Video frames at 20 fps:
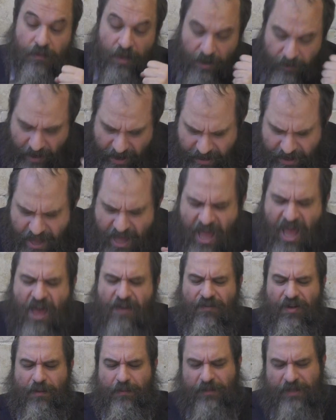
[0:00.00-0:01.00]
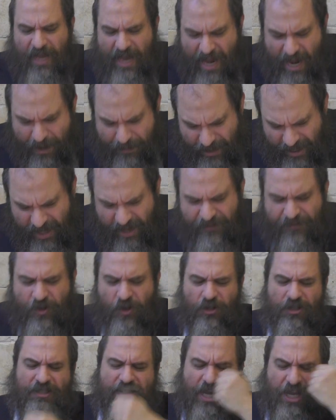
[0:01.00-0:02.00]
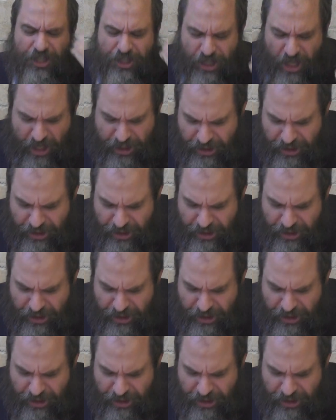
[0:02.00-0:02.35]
Right? And if you'll say if